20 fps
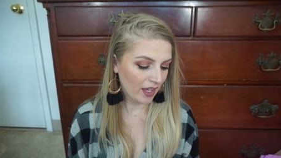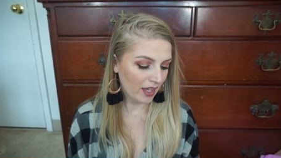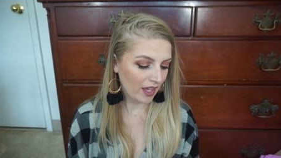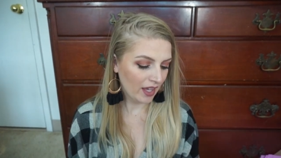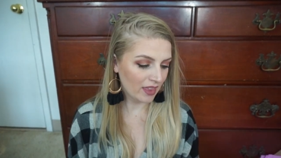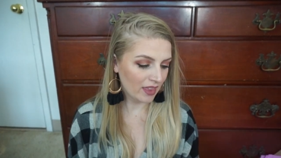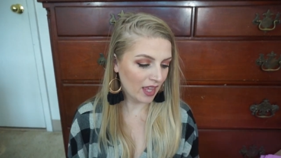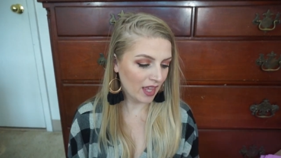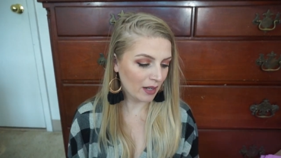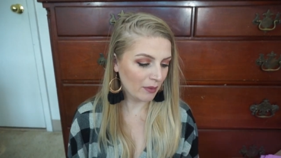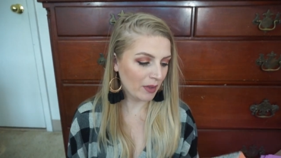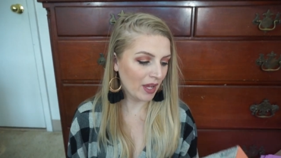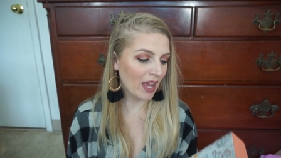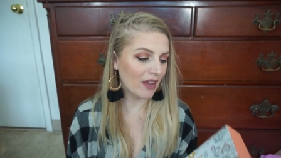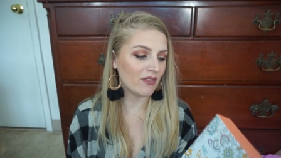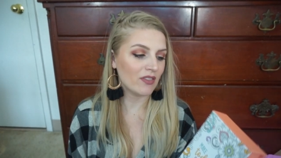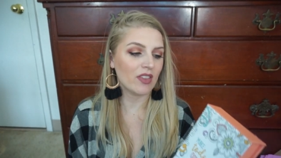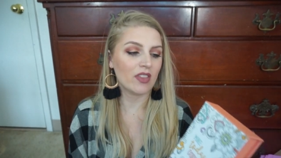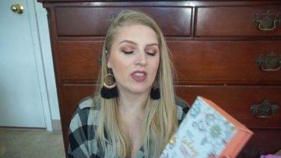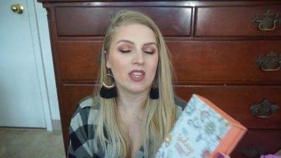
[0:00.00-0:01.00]
And then we
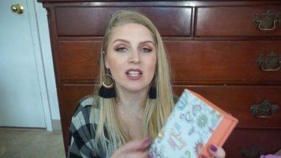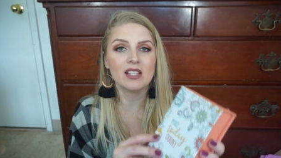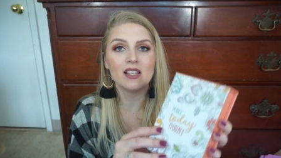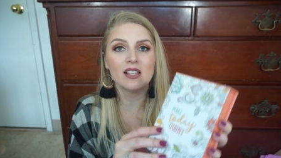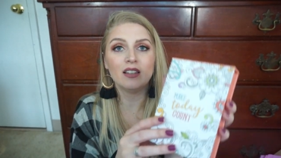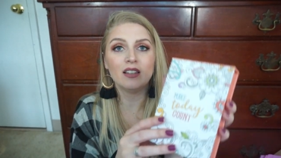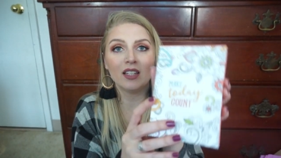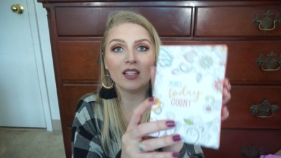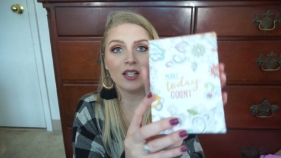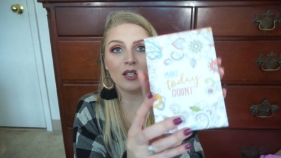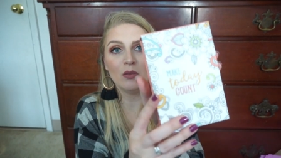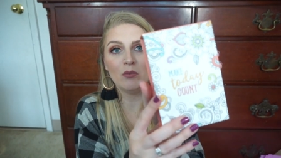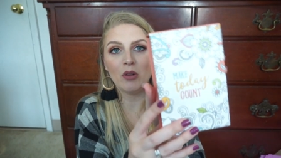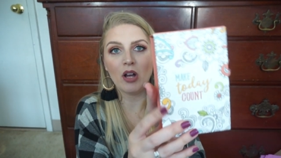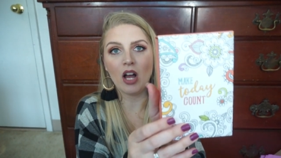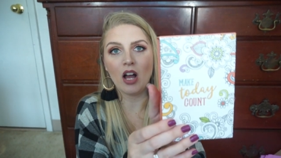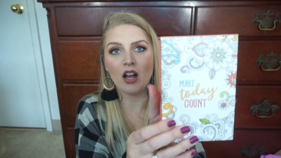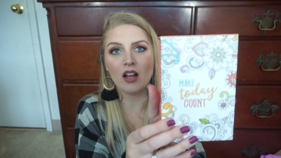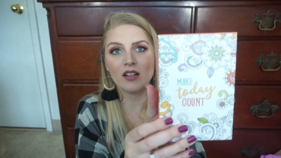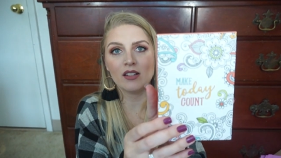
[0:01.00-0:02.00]
have this little
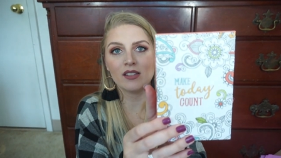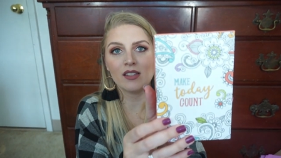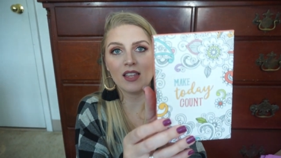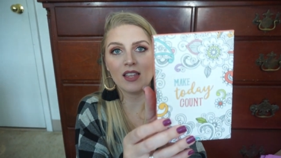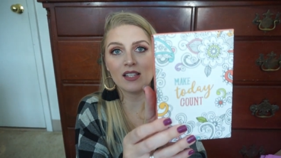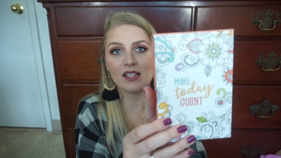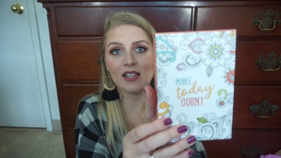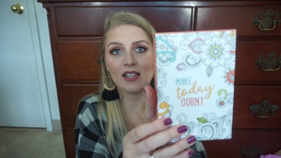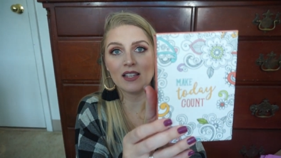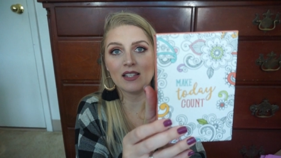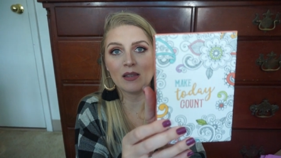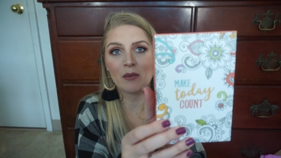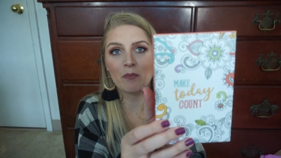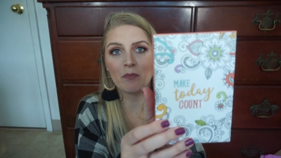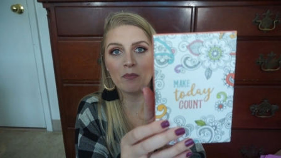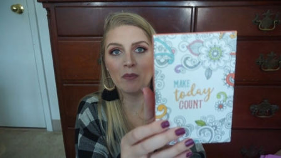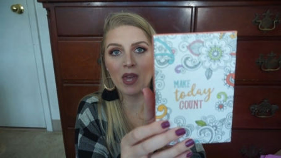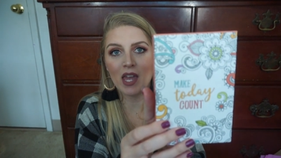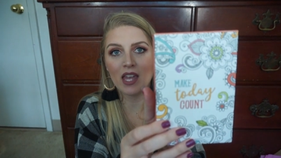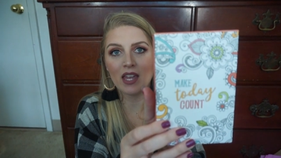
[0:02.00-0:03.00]
box that says
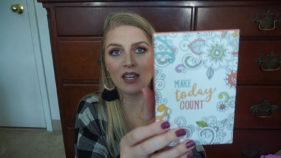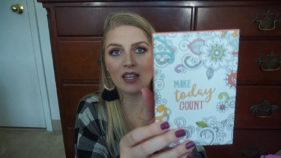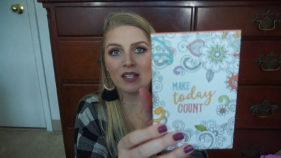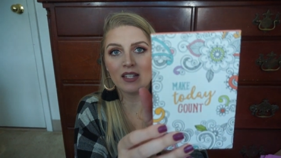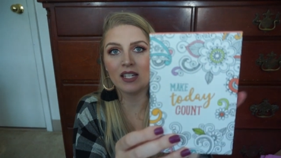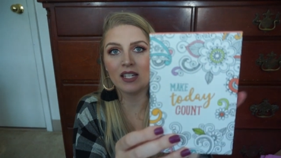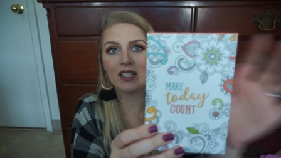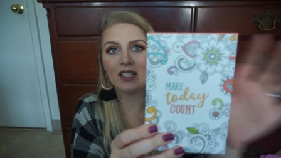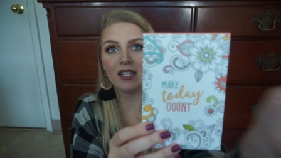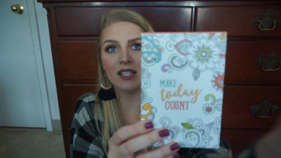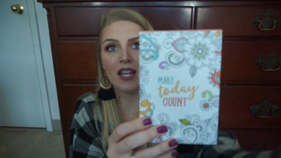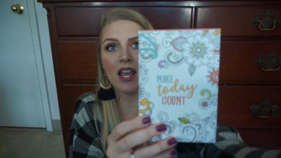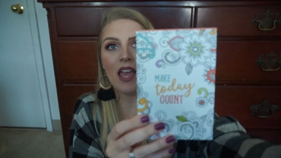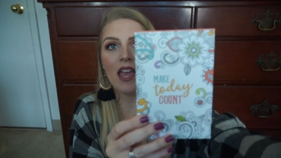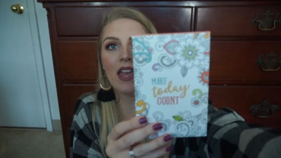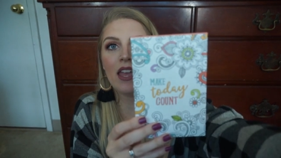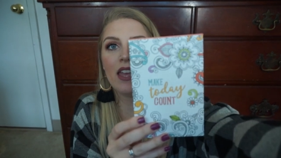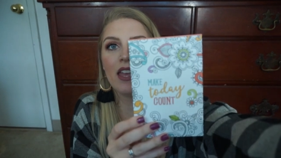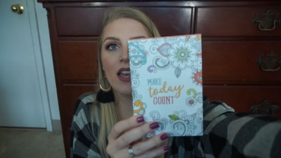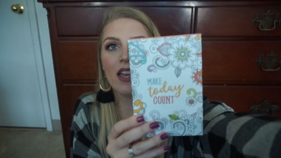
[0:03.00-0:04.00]
Make
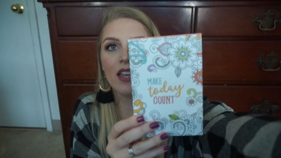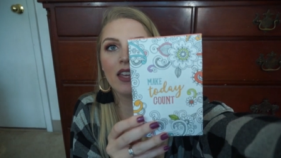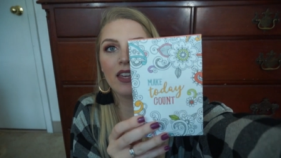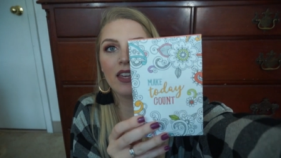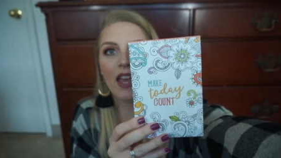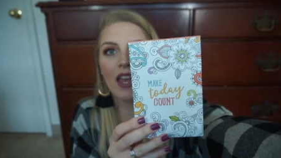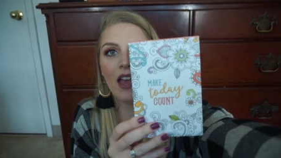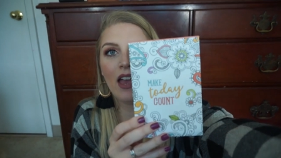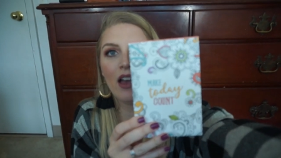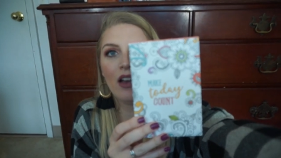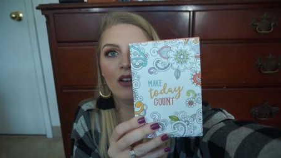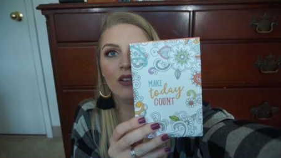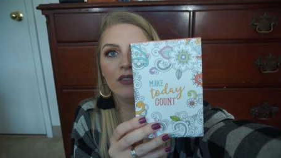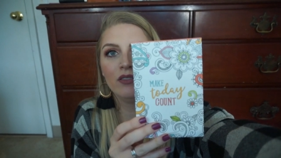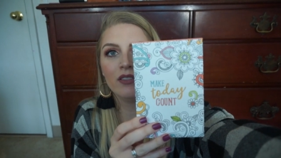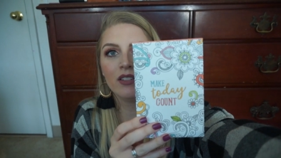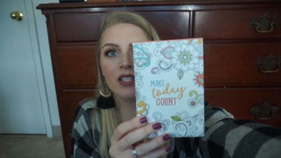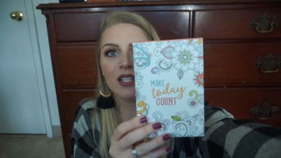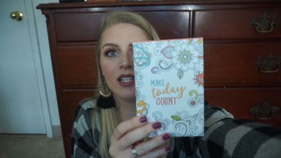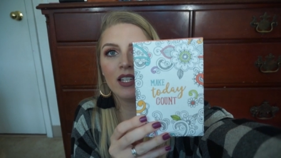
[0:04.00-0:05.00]
Today
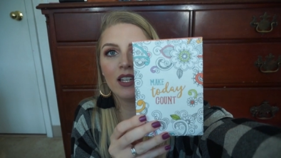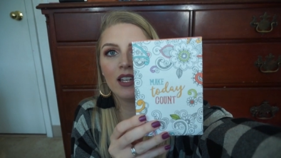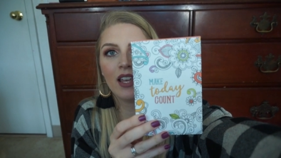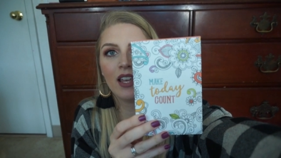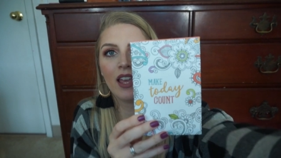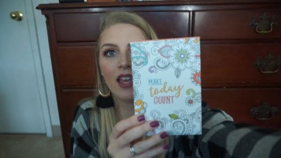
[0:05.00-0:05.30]
Count.